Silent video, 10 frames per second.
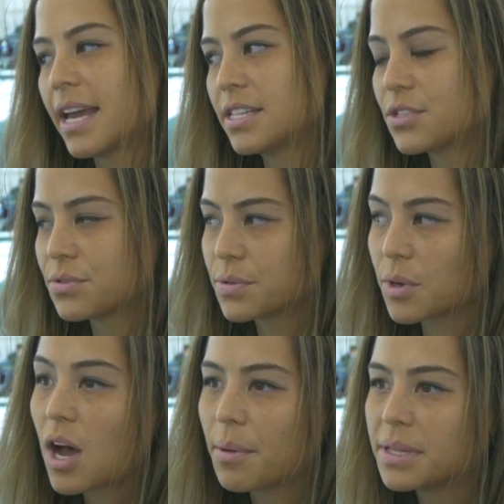And so some
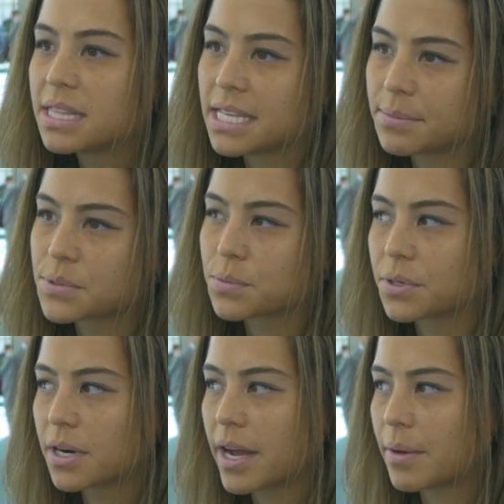common themes
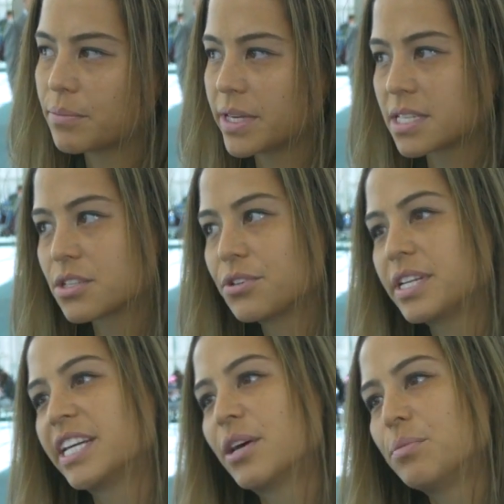were
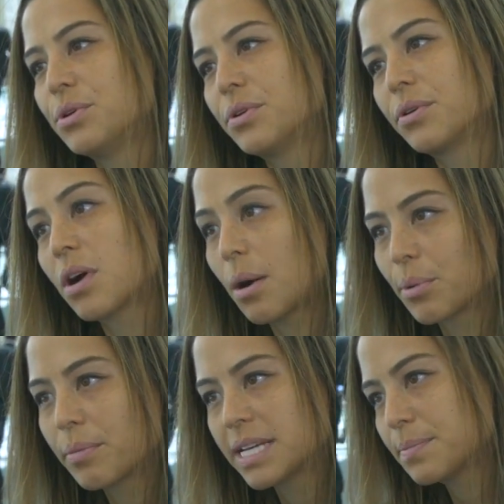excluding
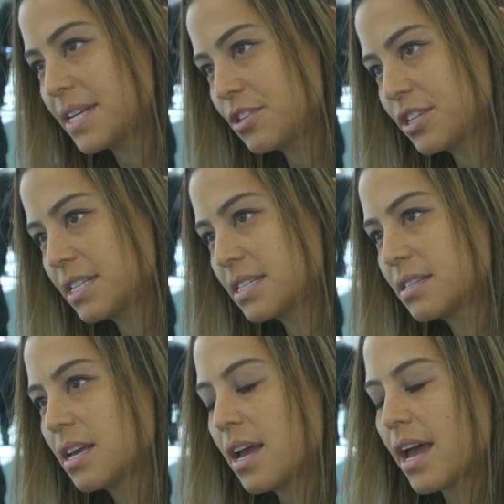immunocompromised
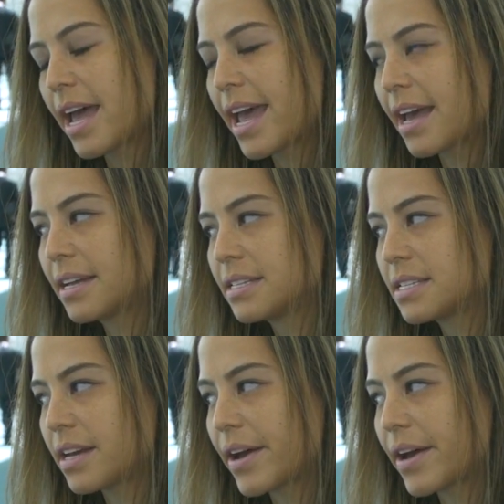patients and